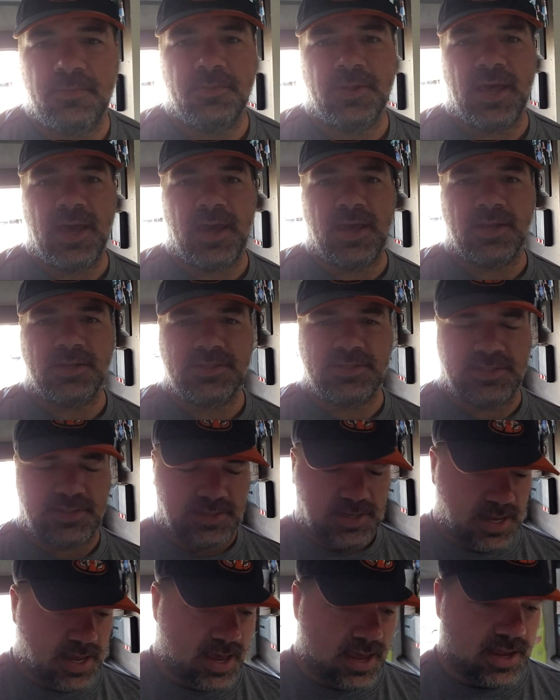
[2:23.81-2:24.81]
lands
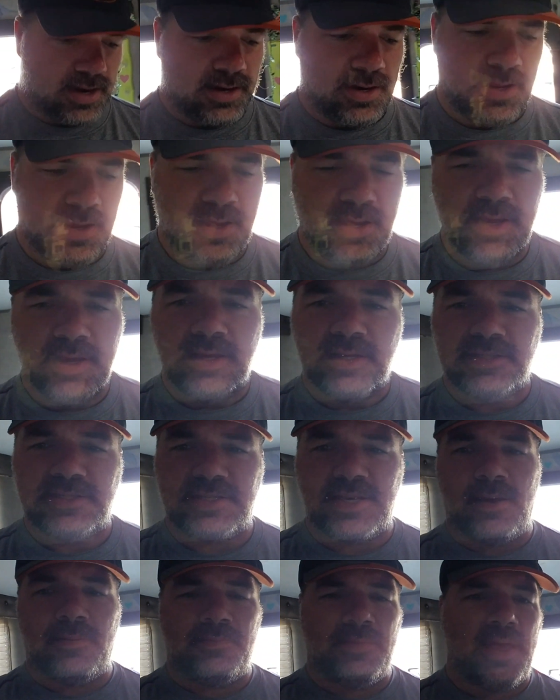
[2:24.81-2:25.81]
and
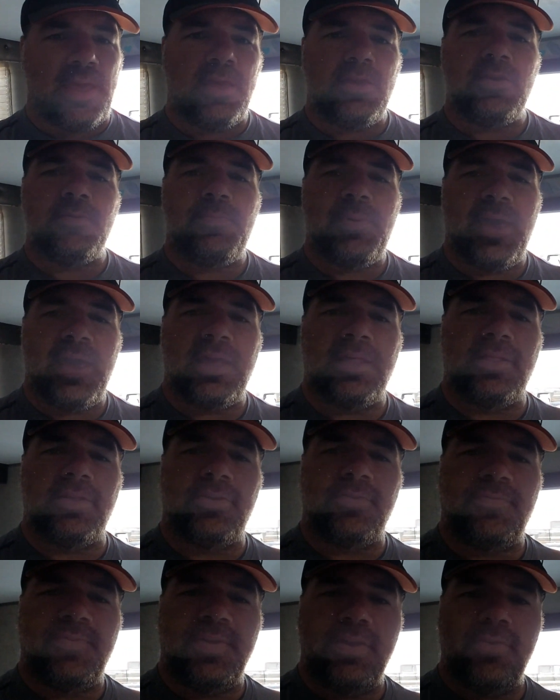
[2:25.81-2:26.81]
some that you pay a
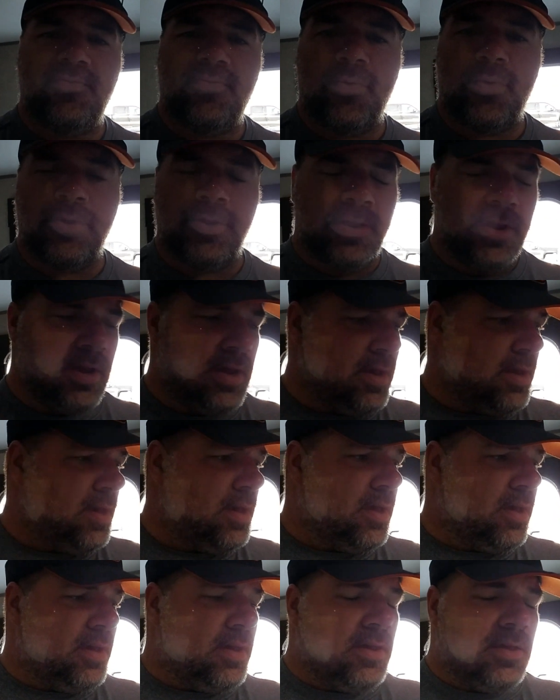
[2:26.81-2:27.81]
little fee for.
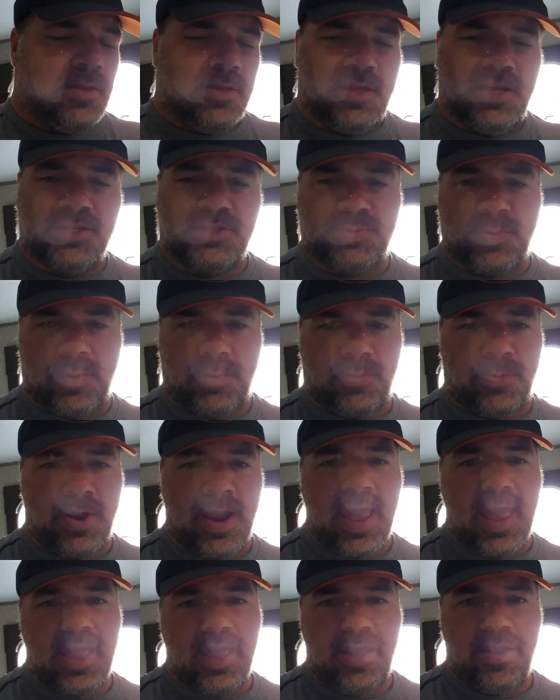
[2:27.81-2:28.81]
This one we're
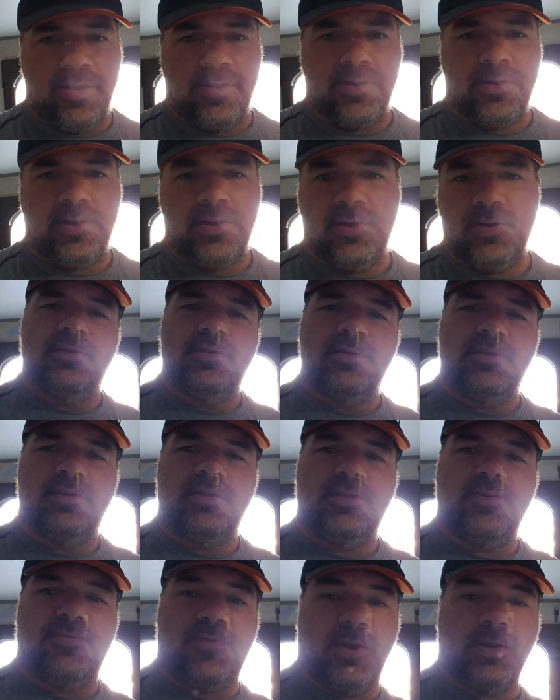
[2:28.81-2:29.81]
at here,
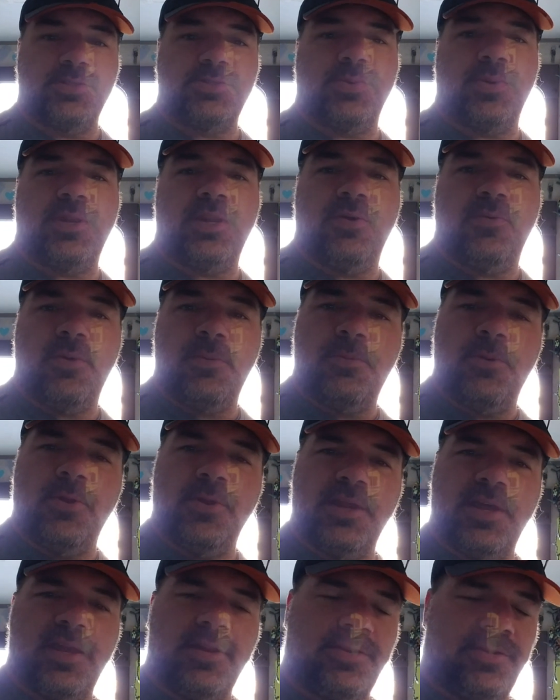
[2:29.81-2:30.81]
the first one that we
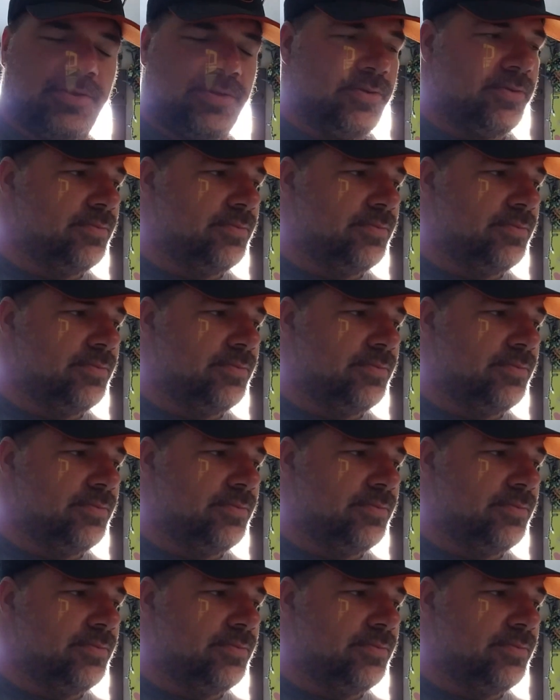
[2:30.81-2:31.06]
pulled into,